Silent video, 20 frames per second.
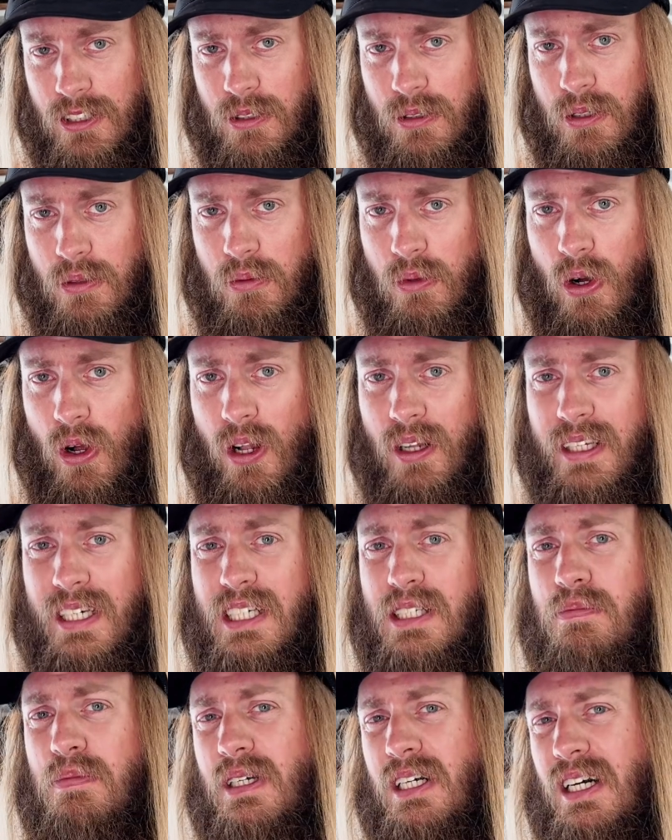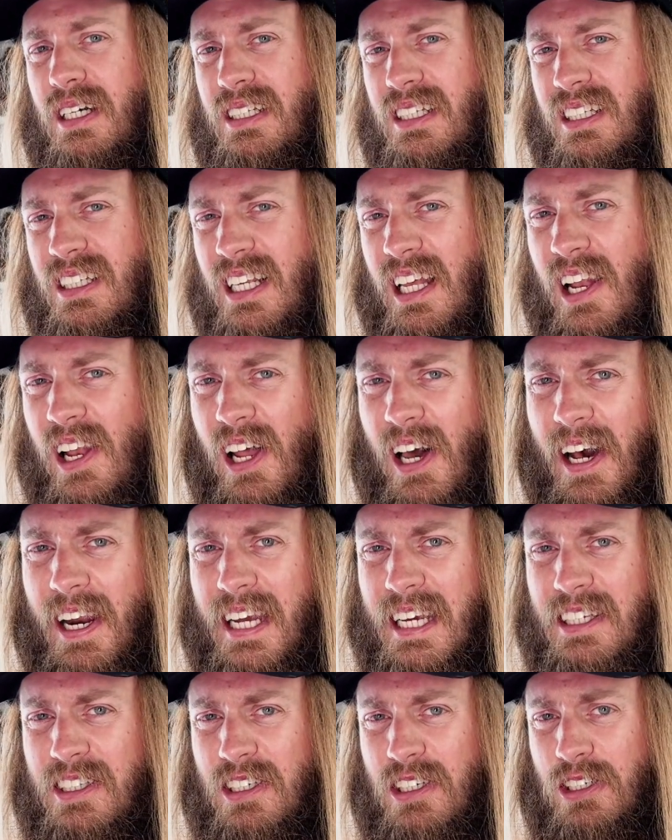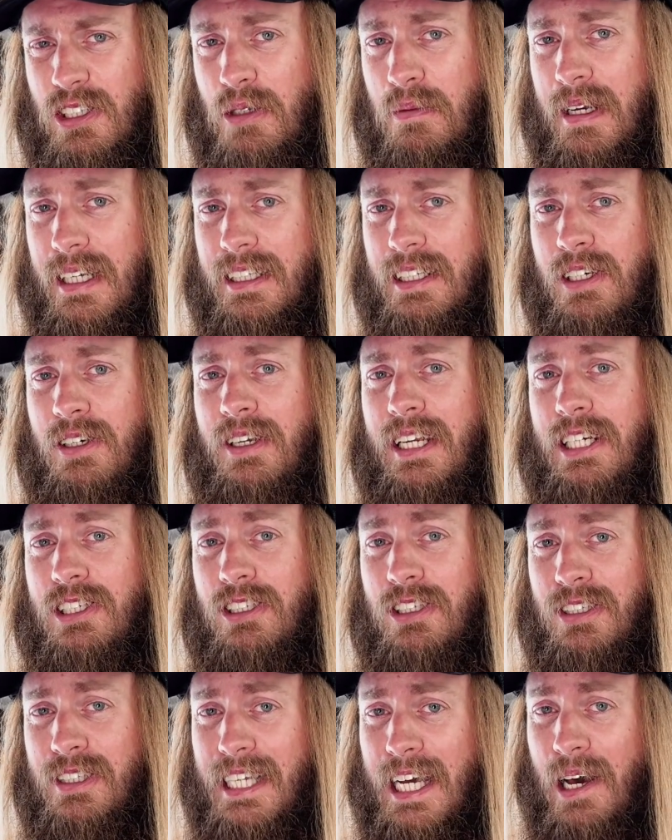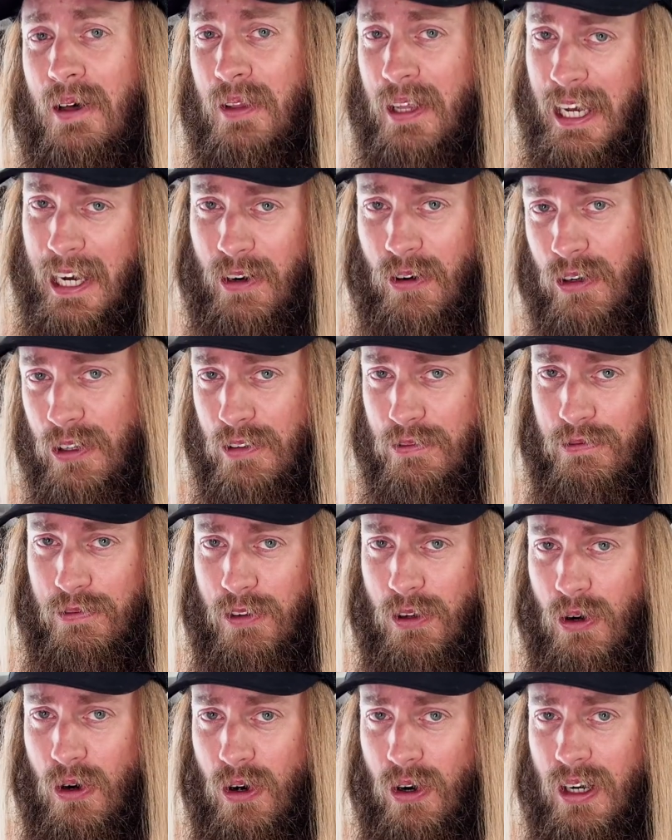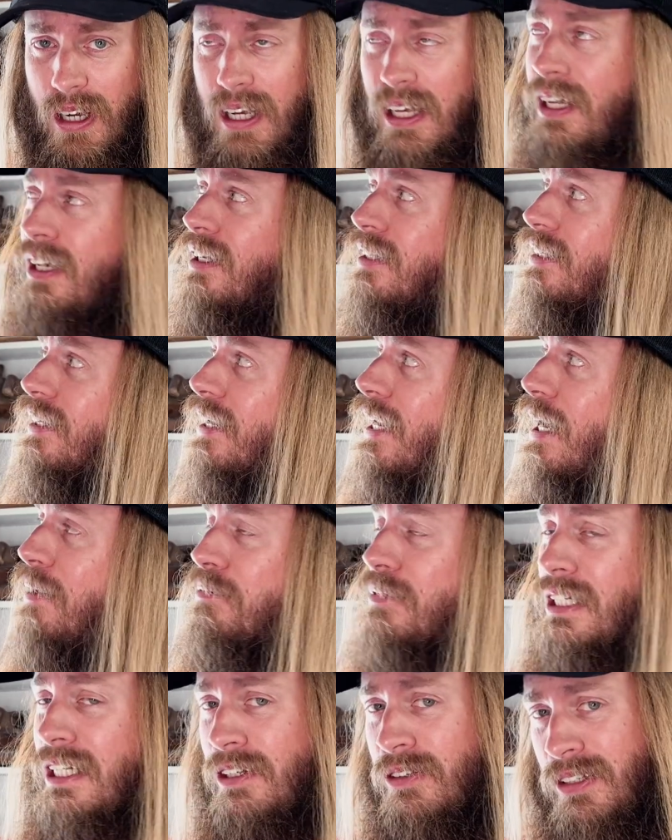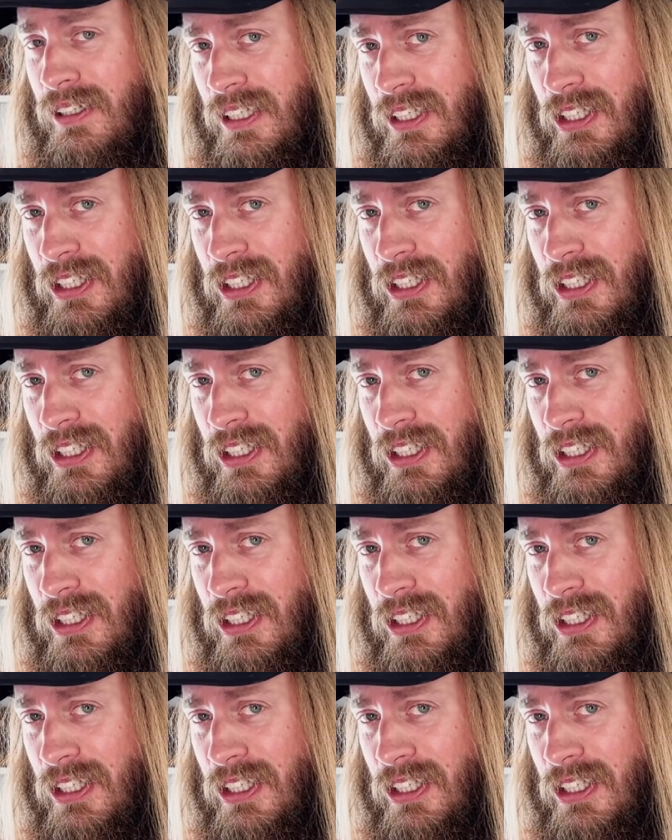to the wall is because it's a lot easier to make the connections down here on the floor than up there in the